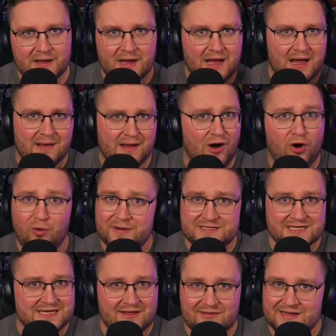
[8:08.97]
It
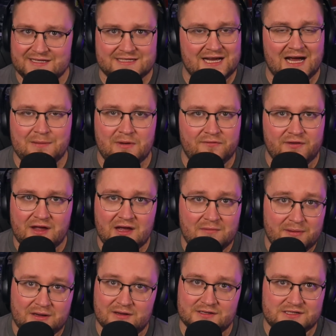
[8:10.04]
always is at this time of year,
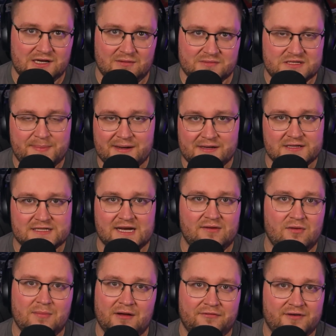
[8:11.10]
because, you know, I'm spending
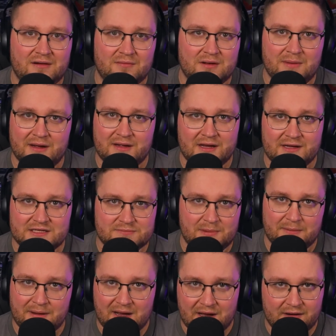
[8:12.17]
time with my family, my kids,
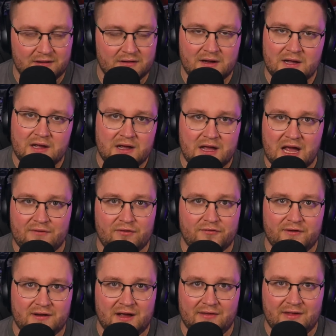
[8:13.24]
my partner,
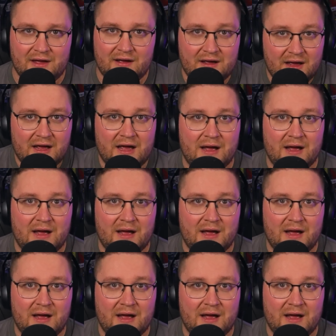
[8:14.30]
everything like that.